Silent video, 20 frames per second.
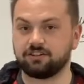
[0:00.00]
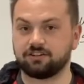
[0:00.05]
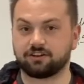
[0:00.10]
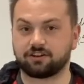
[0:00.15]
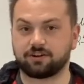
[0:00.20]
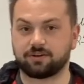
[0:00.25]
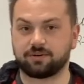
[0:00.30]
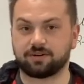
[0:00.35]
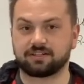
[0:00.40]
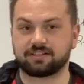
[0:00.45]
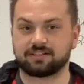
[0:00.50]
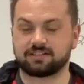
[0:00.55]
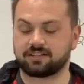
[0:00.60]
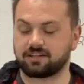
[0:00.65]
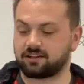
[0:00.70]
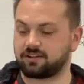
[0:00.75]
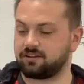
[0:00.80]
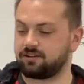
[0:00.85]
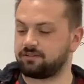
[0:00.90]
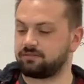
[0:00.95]
you're going to
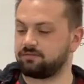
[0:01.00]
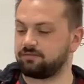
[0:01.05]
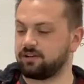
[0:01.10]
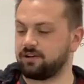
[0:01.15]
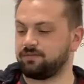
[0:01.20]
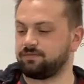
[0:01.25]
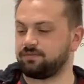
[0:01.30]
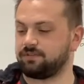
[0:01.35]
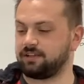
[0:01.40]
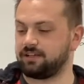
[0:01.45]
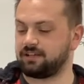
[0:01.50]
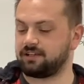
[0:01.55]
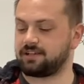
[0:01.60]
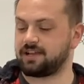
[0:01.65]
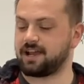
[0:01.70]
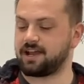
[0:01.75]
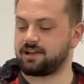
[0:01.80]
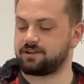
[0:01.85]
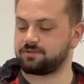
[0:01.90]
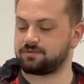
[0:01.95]
stick your lovely,
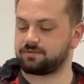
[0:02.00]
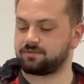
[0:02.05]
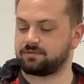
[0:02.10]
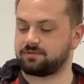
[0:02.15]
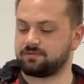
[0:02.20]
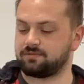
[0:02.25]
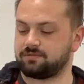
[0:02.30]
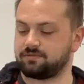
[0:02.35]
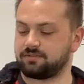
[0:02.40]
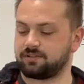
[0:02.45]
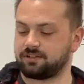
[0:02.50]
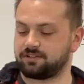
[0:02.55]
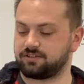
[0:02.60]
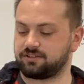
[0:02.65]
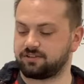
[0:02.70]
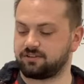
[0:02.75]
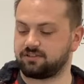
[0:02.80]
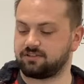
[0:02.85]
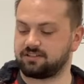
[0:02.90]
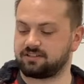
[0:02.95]
casual,
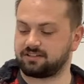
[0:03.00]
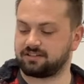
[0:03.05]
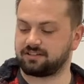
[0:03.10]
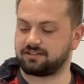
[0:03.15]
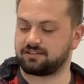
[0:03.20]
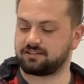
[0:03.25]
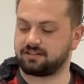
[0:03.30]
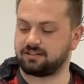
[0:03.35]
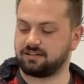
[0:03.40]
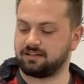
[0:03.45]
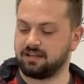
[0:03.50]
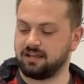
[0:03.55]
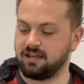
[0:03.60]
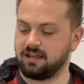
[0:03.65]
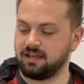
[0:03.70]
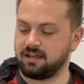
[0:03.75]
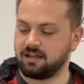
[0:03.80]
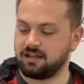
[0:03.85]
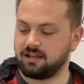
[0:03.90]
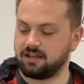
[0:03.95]
concerned citizen
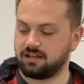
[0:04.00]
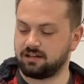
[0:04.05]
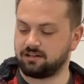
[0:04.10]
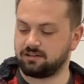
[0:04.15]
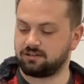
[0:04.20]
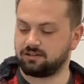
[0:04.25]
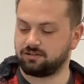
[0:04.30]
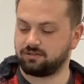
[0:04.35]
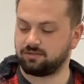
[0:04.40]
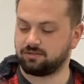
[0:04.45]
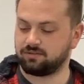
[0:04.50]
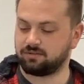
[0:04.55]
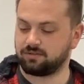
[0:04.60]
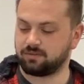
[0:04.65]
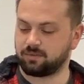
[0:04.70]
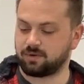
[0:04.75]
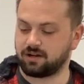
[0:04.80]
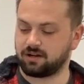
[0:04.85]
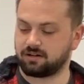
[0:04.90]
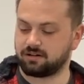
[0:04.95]
into the
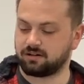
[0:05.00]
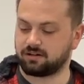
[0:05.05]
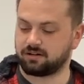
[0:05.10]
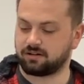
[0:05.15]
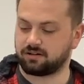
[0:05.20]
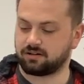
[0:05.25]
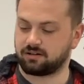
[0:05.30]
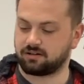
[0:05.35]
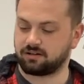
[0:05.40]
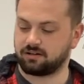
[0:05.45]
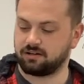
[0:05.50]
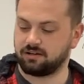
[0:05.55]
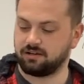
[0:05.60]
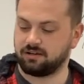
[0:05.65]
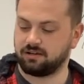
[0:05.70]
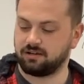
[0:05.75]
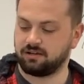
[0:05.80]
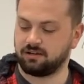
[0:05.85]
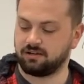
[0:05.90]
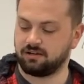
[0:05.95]
water.
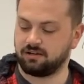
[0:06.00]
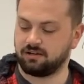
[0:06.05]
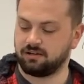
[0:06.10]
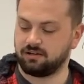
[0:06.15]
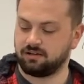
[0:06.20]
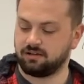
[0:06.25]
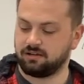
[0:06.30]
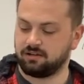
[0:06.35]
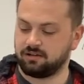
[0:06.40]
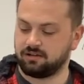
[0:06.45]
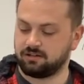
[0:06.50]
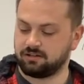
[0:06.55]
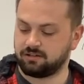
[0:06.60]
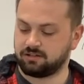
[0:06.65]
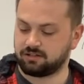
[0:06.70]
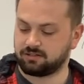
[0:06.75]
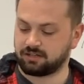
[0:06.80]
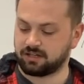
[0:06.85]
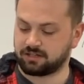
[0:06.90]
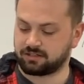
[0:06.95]

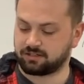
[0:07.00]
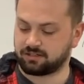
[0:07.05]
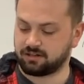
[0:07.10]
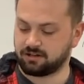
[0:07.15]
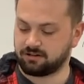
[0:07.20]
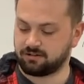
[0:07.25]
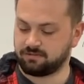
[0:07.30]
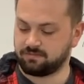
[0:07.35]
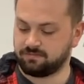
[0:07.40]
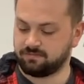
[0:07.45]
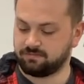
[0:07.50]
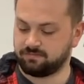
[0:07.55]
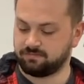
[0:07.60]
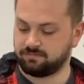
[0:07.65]
Just like so.